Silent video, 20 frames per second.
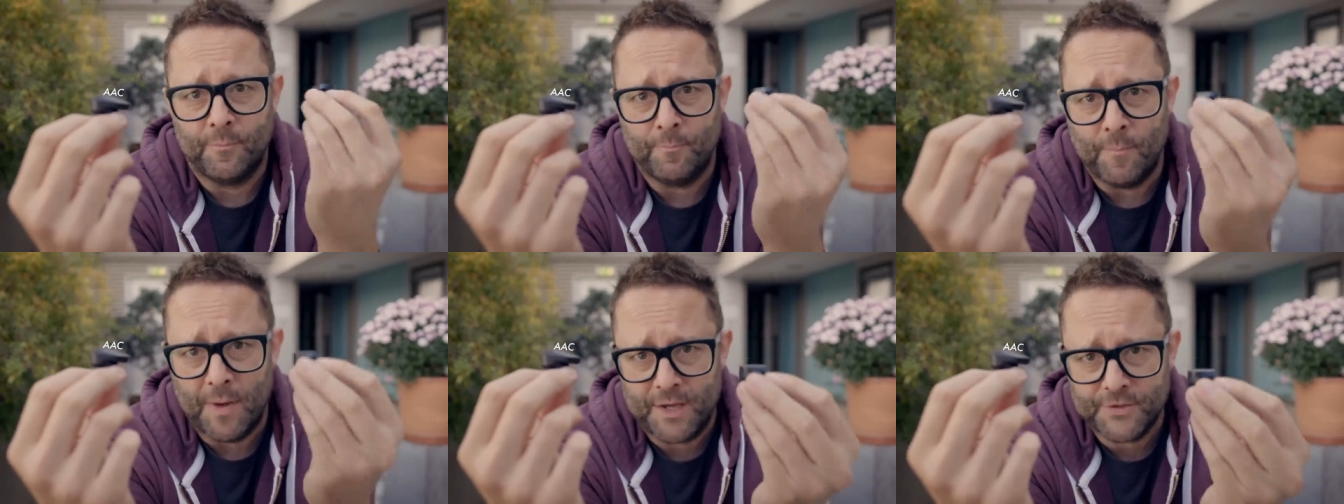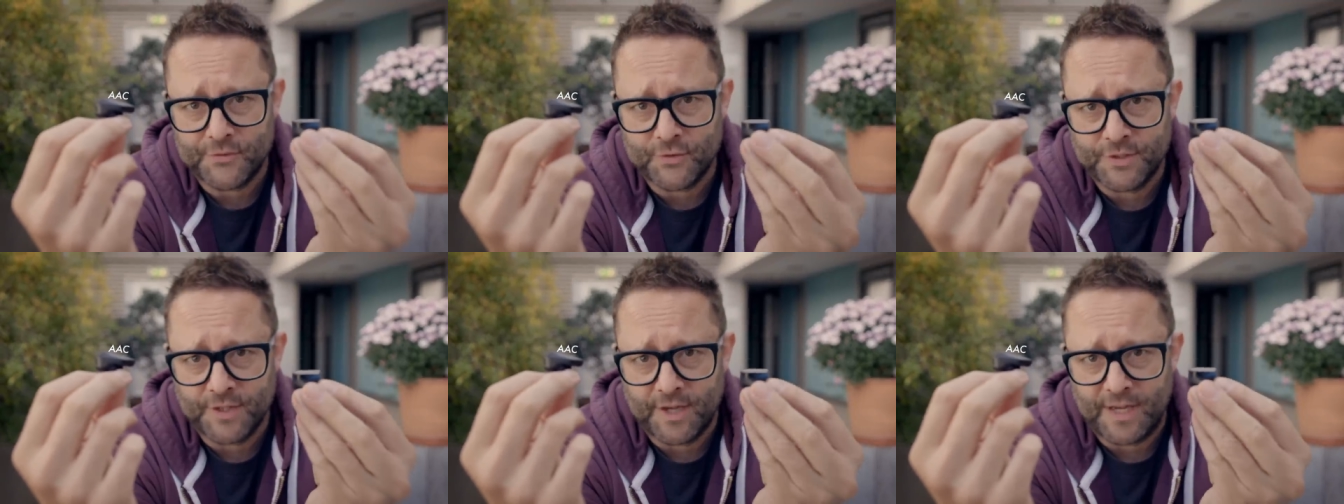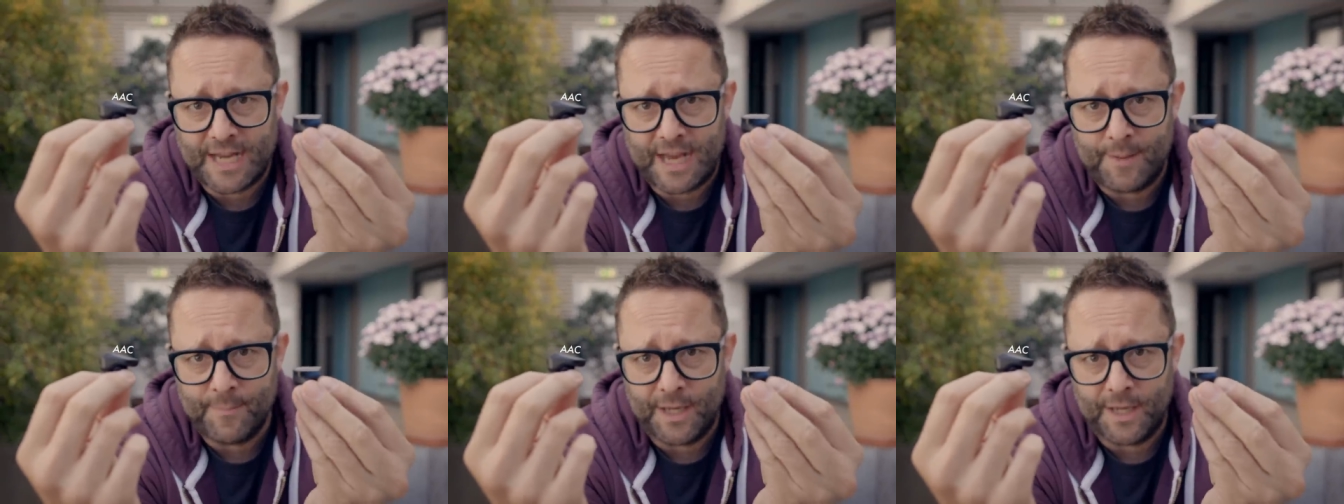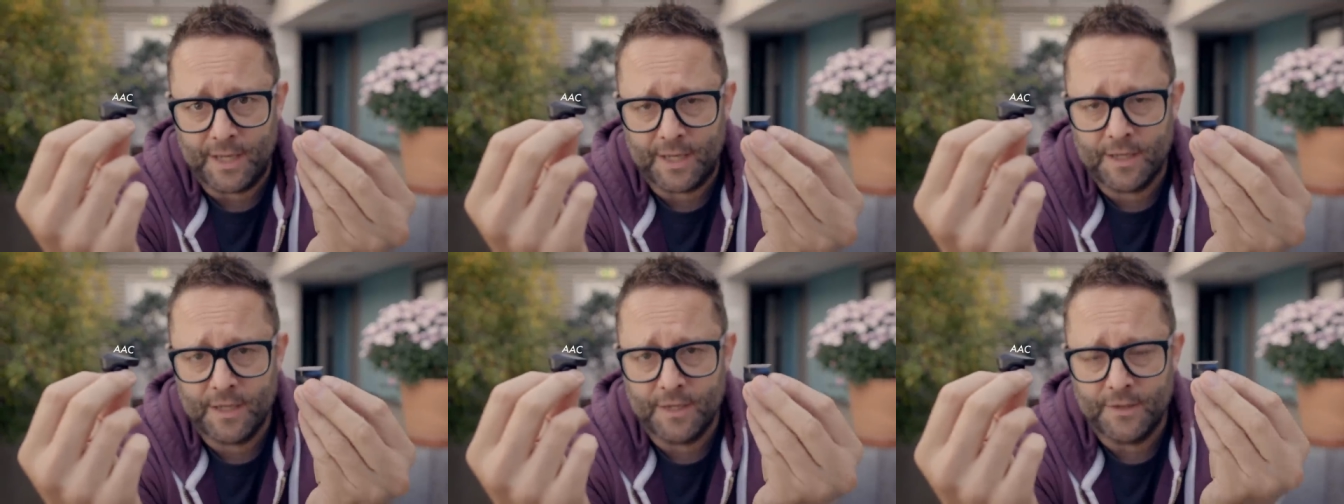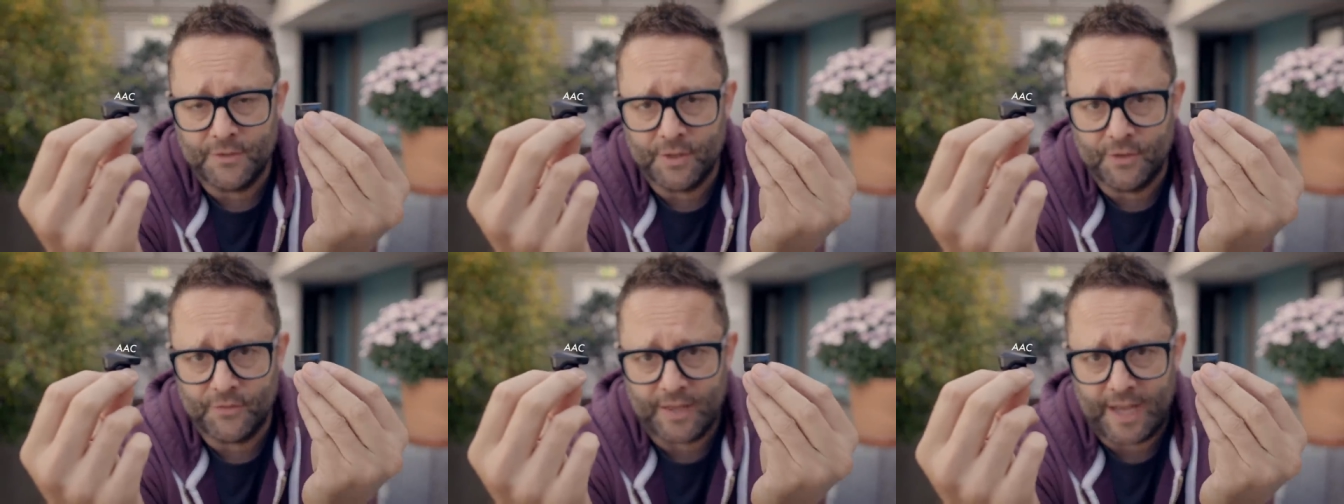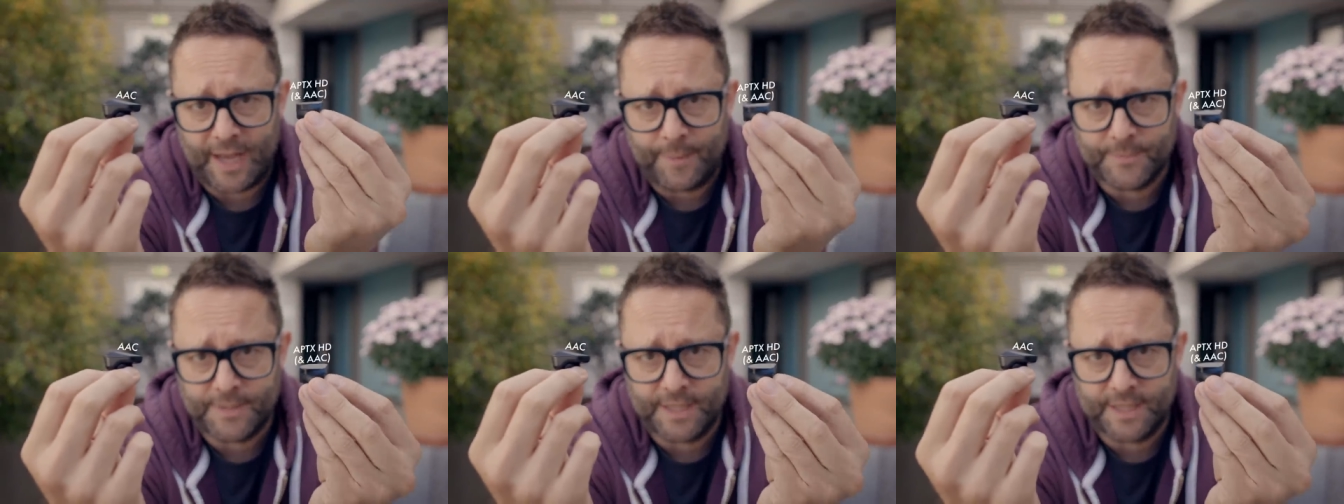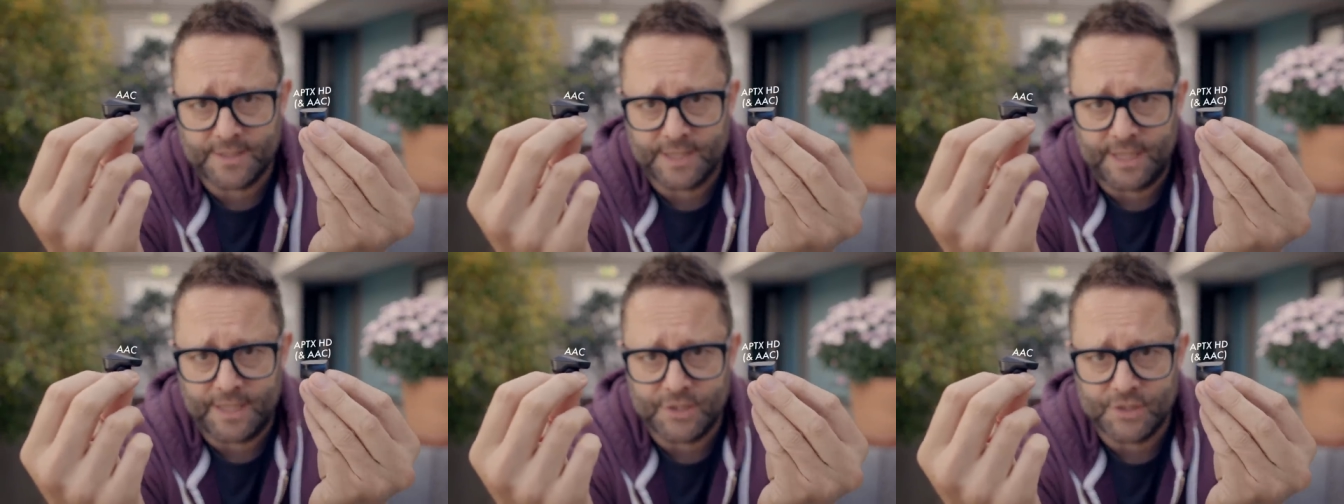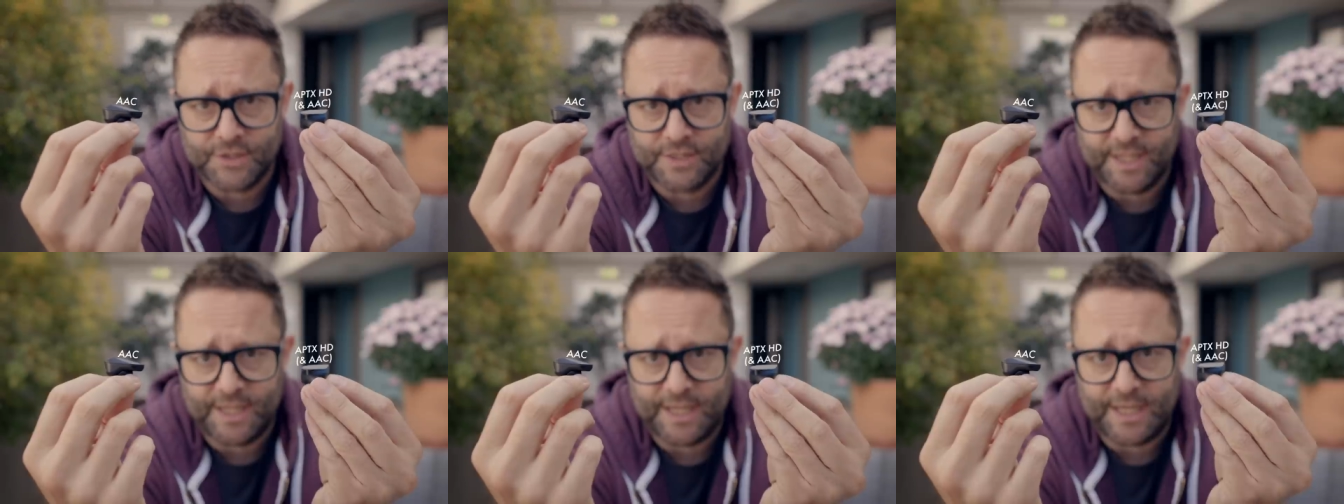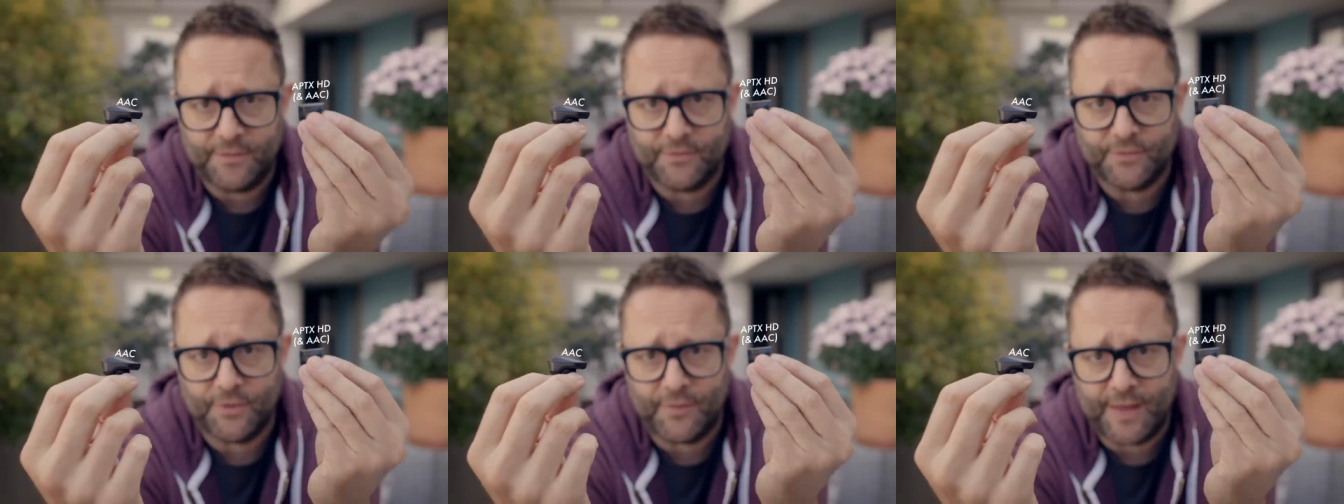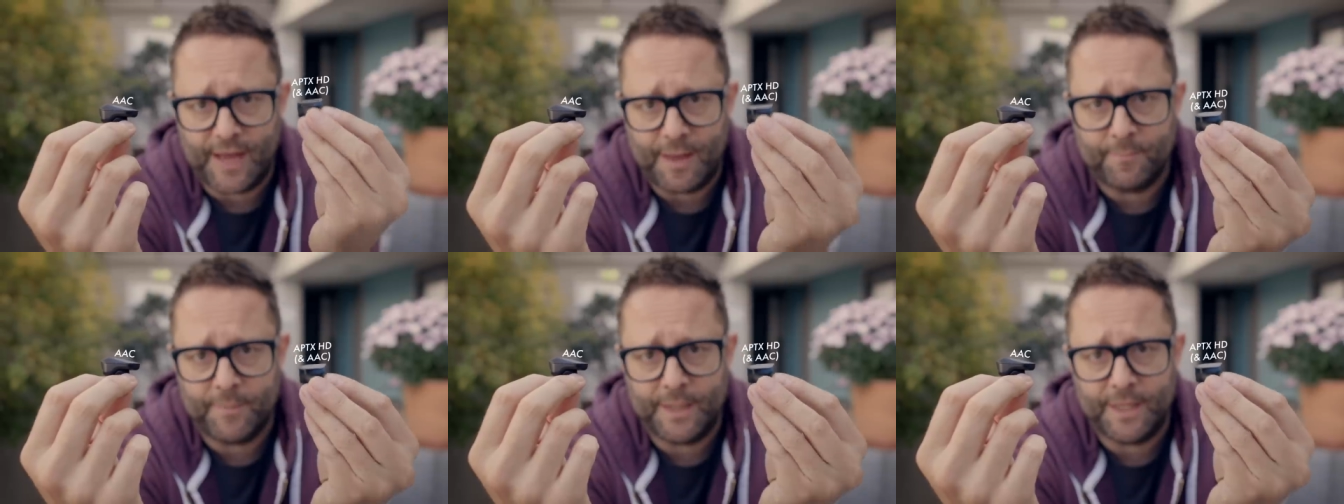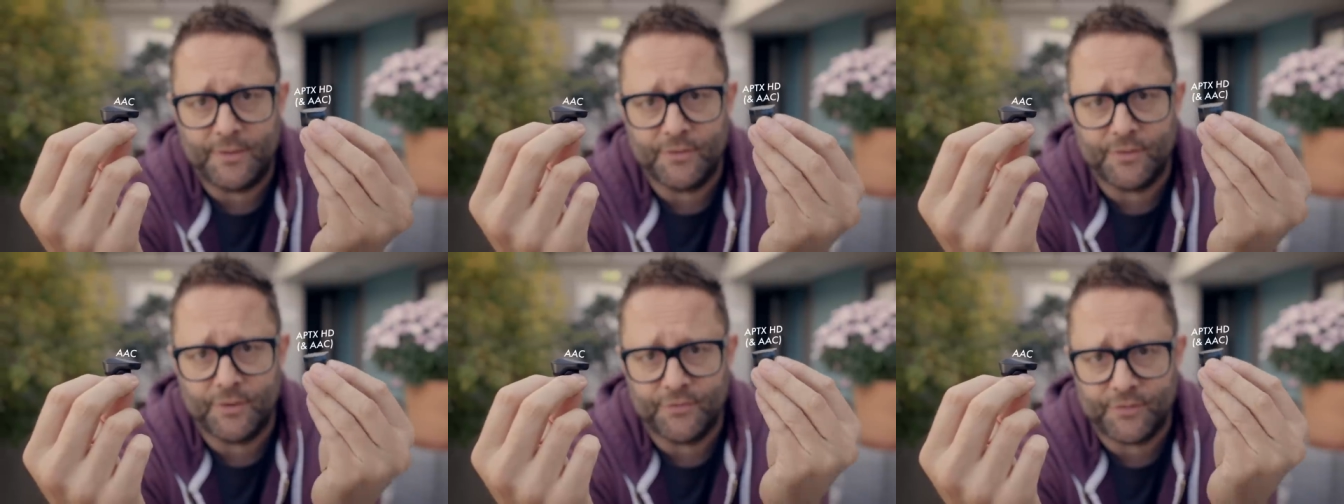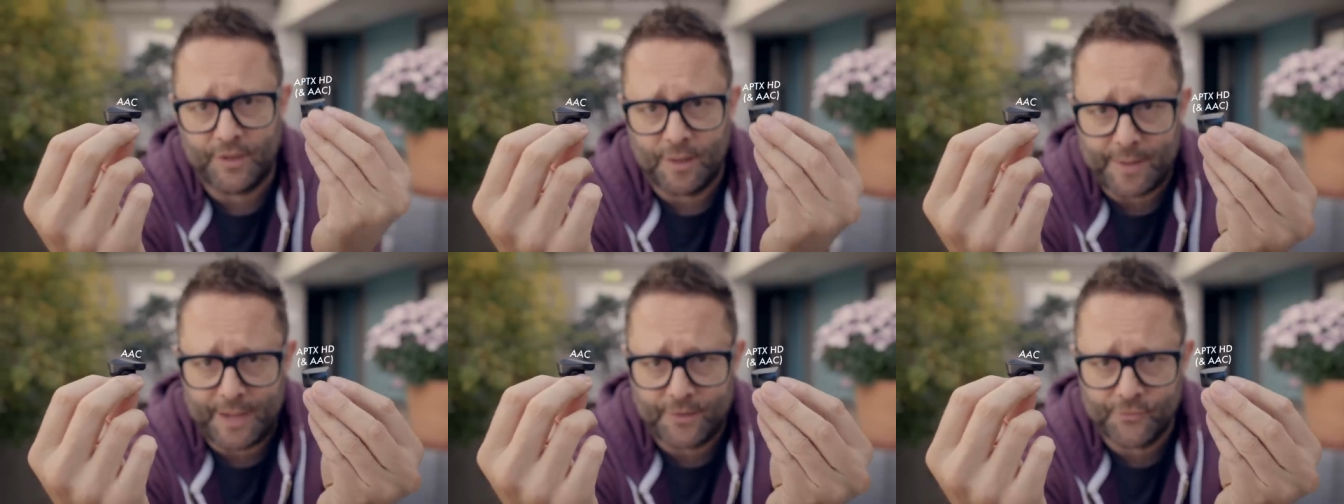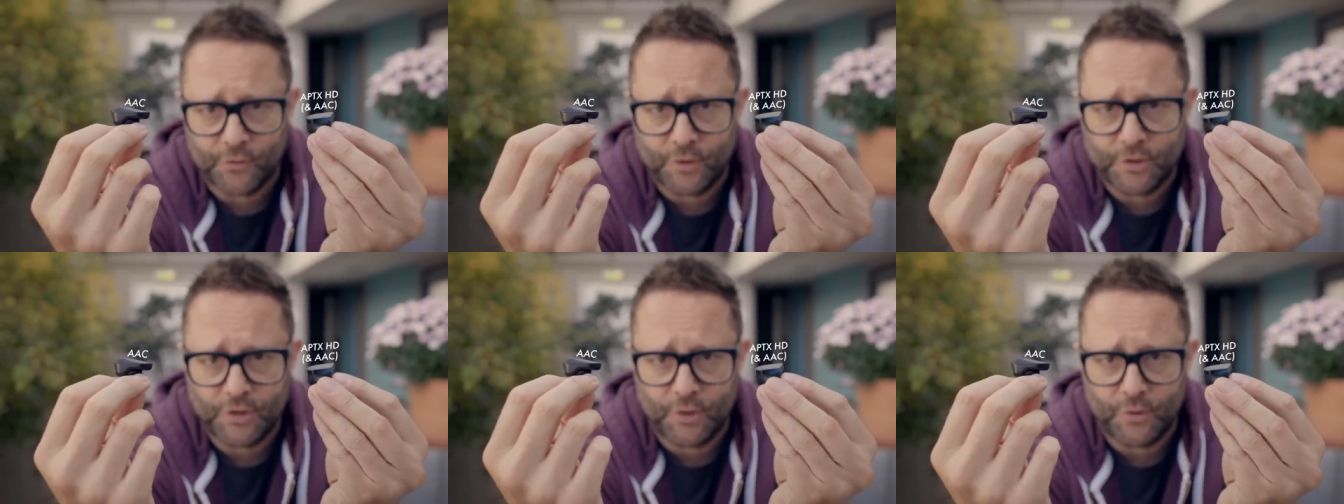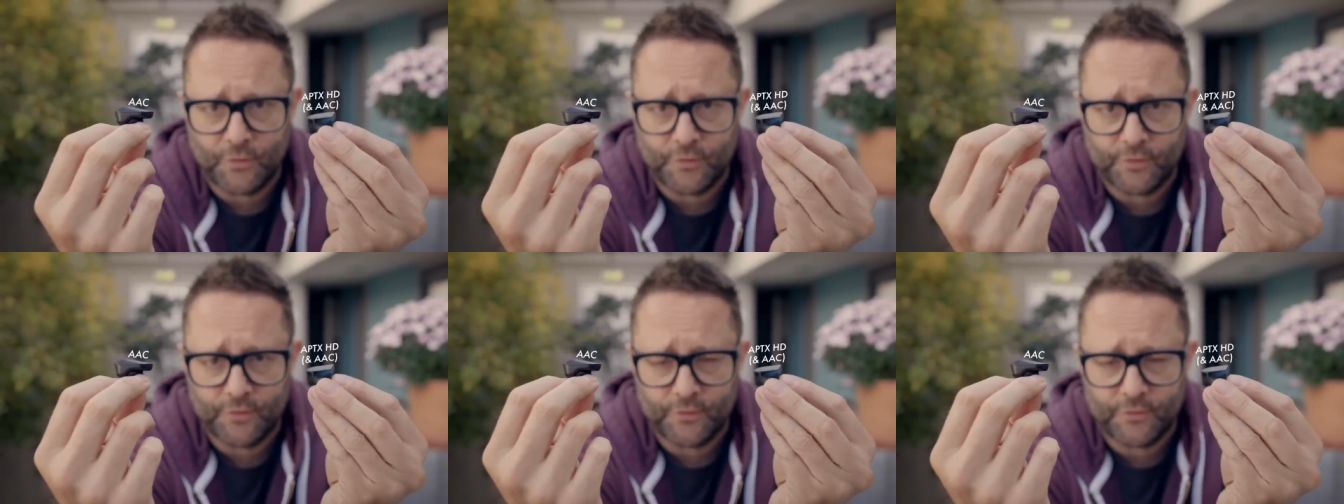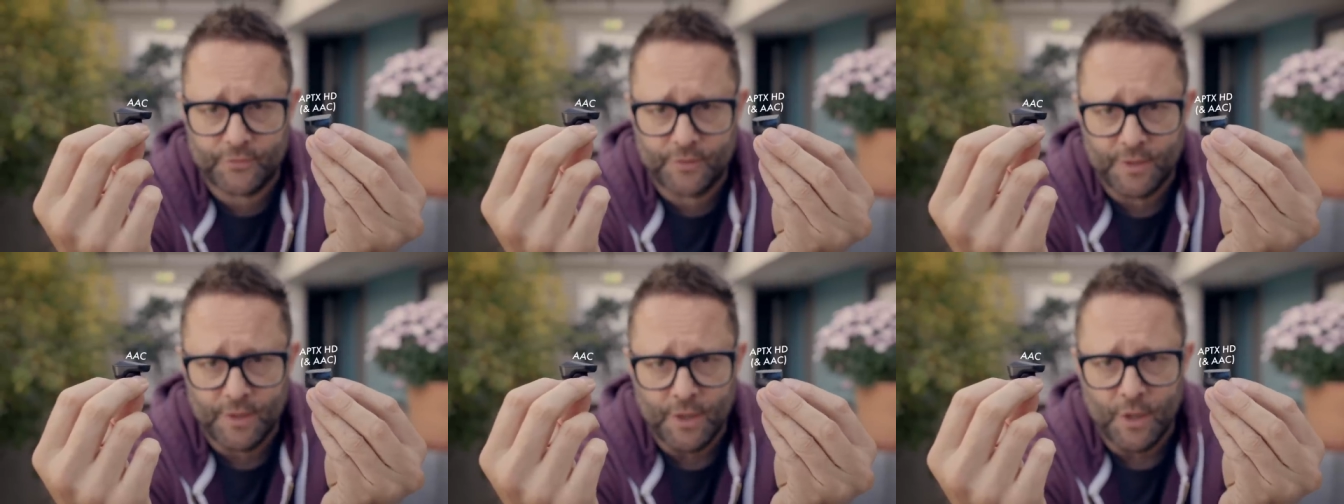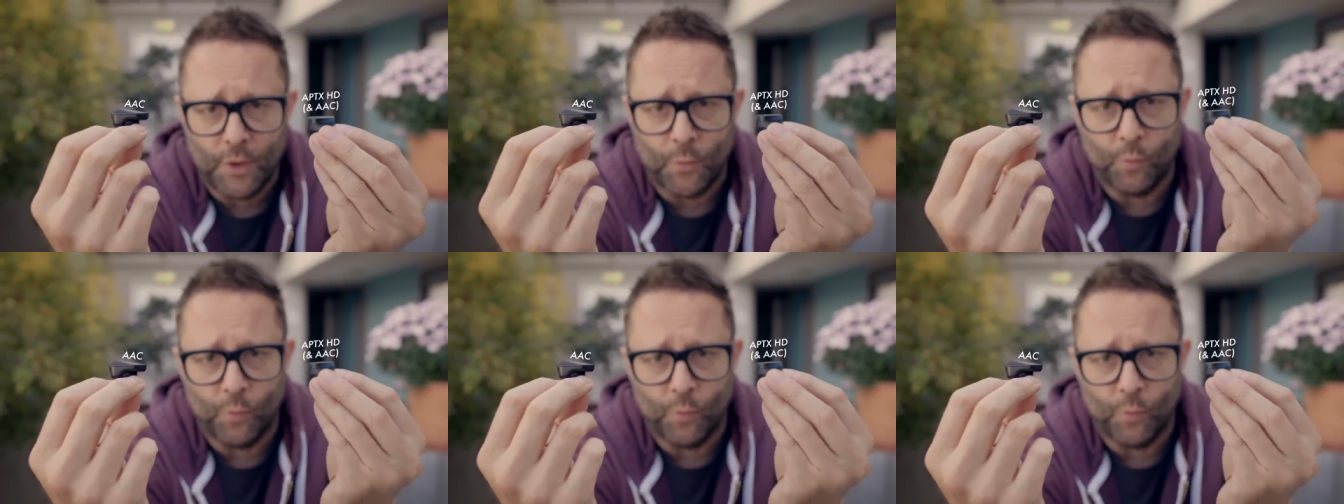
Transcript: Master and Dynamic does aptX HD, so that means that some Android users